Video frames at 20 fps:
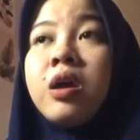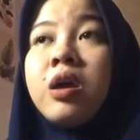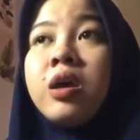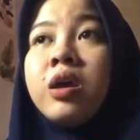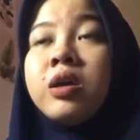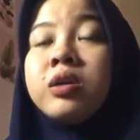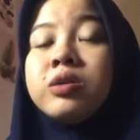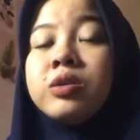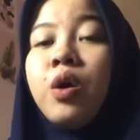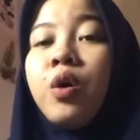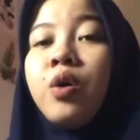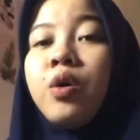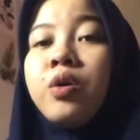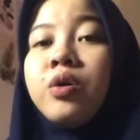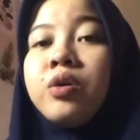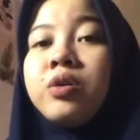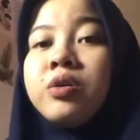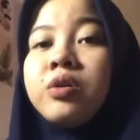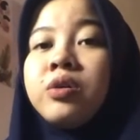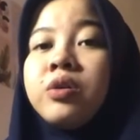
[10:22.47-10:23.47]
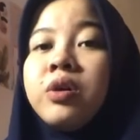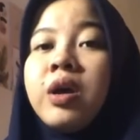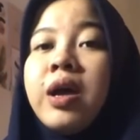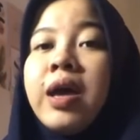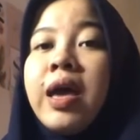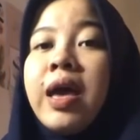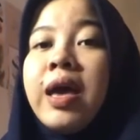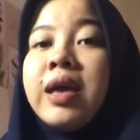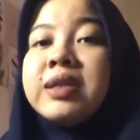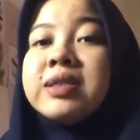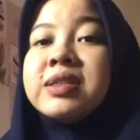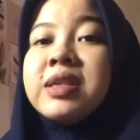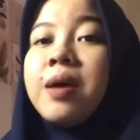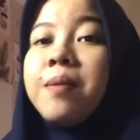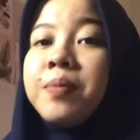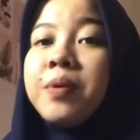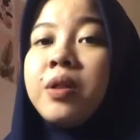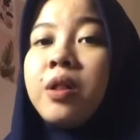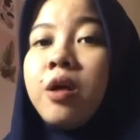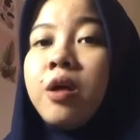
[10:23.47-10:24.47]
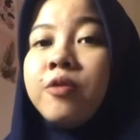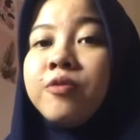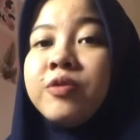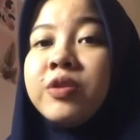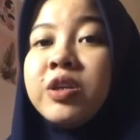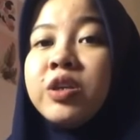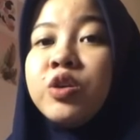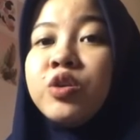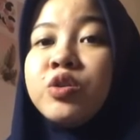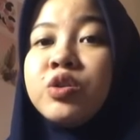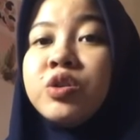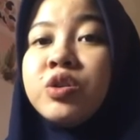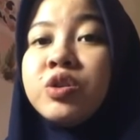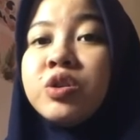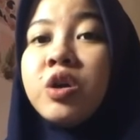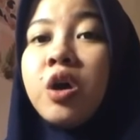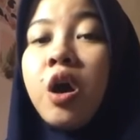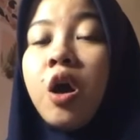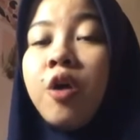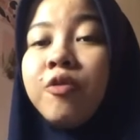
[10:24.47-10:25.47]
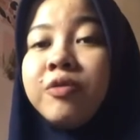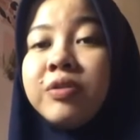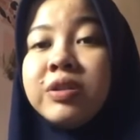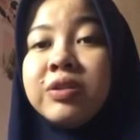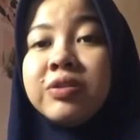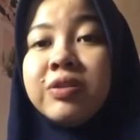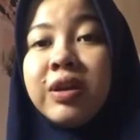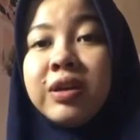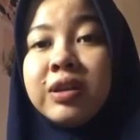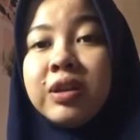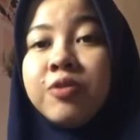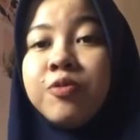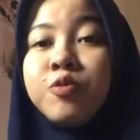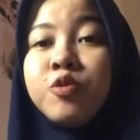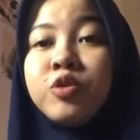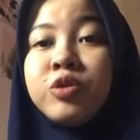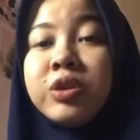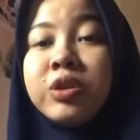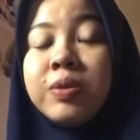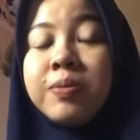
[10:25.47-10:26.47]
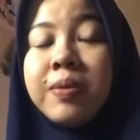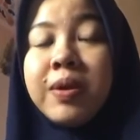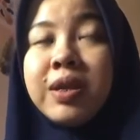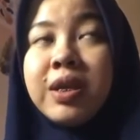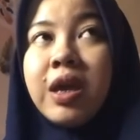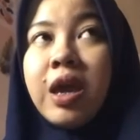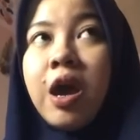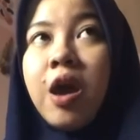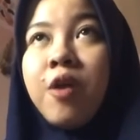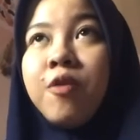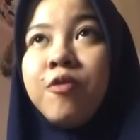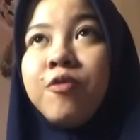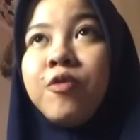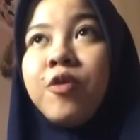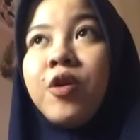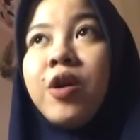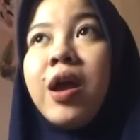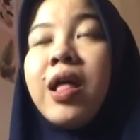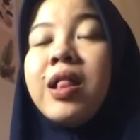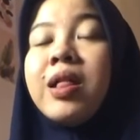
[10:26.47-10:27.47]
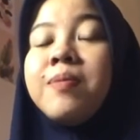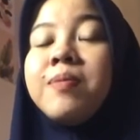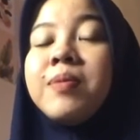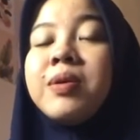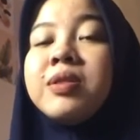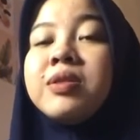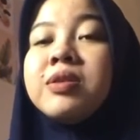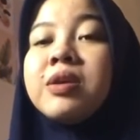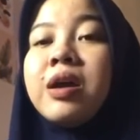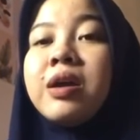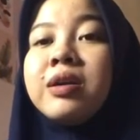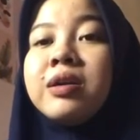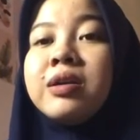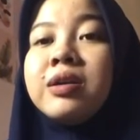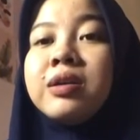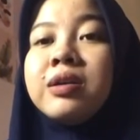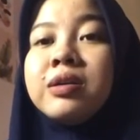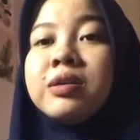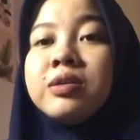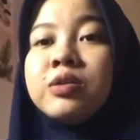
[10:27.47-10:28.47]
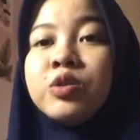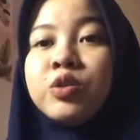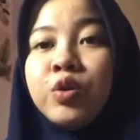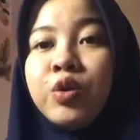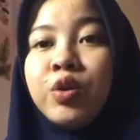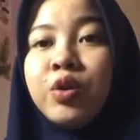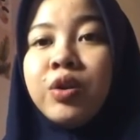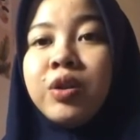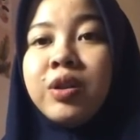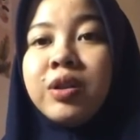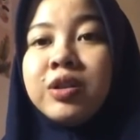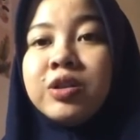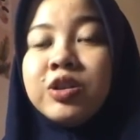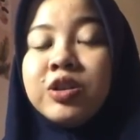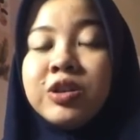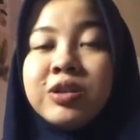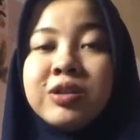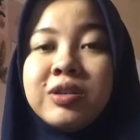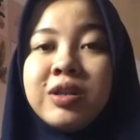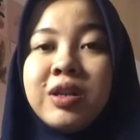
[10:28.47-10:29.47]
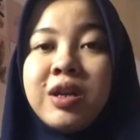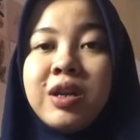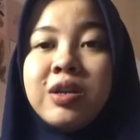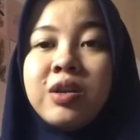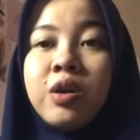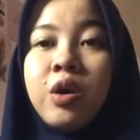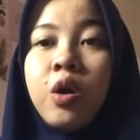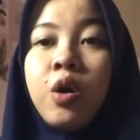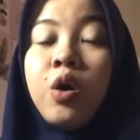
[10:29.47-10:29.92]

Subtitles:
So, example of the use of interactive multimedia for elementary school children